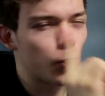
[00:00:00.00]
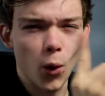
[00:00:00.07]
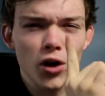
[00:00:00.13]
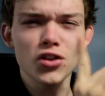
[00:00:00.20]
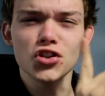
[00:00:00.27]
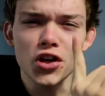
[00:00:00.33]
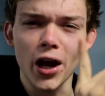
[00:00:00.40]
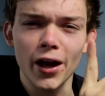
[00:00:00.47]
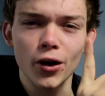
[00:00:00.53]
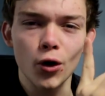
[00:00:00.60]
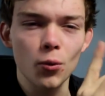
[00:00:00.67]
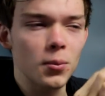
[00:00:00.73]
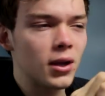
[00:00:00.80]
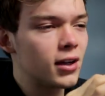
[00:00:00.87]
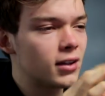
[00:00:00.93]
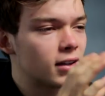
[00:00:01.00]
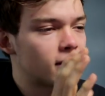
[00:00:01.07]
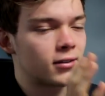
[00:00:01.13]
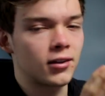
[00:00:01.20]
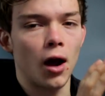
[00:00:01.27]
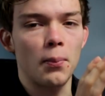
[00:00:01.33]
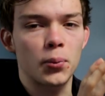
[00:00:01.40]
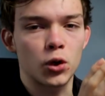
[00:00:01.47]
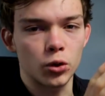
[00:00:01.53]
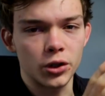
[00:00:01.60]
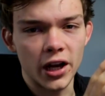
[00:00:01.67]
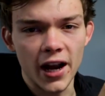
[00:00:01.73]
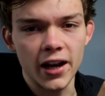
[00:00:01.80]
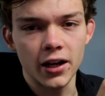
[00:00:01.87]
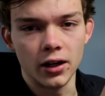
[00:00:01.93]
one channel being the top
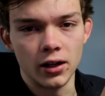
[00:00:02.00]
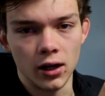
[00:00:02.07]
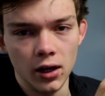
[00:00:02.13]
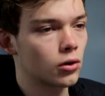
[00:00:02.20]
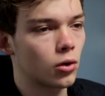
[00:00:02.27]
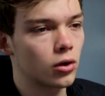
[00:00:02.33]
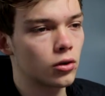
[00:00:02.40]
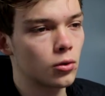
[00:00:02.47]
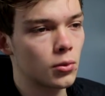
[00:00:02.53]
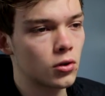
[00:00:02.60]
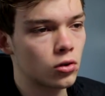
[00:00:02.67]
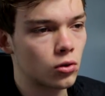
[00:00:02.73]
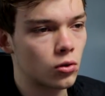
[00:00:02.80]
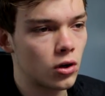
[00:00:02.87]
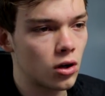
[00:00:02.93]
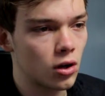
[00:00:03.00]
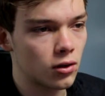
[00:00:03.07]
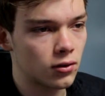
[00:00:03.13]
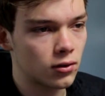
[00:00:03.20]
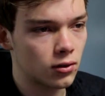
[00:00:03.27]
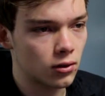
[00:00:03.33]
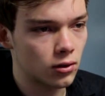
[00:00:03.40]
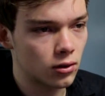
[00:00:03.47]
creator. According to my screen it's